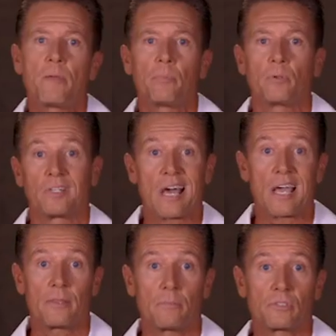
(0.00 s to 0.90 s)
people
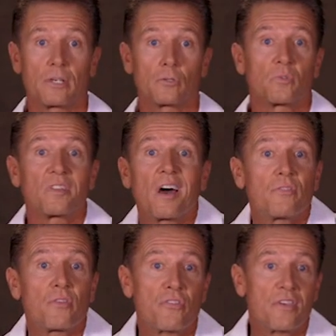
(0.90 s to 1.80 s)
align themselves with
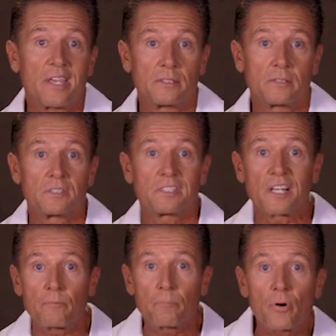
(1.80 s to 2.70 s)
other things
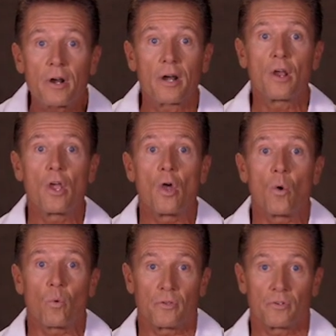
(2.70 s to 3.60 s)
instead of prayer
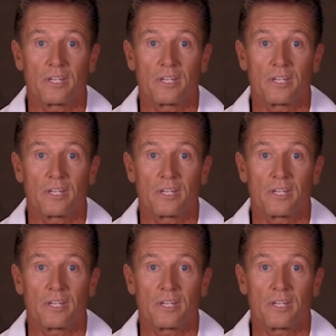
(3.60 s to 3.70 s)
when they're